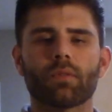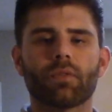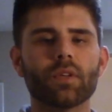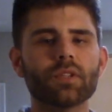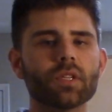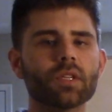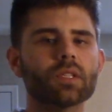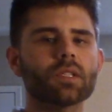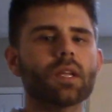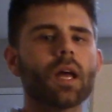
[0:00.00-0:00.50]

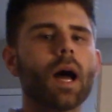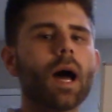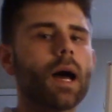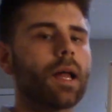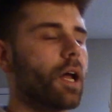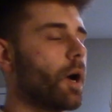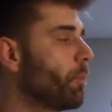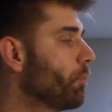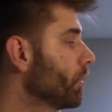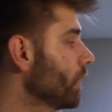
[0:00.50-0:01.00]
This is
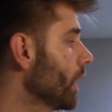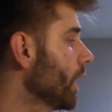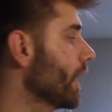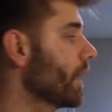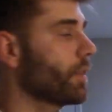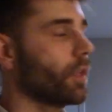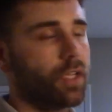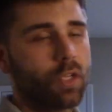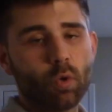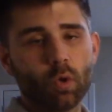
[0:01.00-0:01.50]
not a
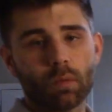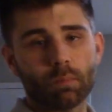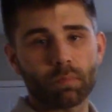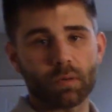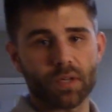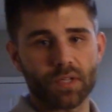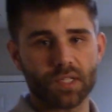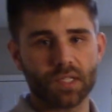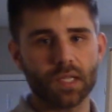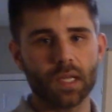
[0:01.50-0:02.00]
plan that you would
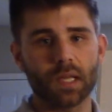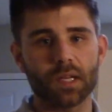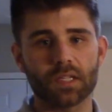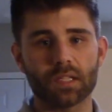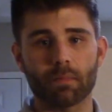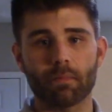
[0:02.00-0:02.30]
present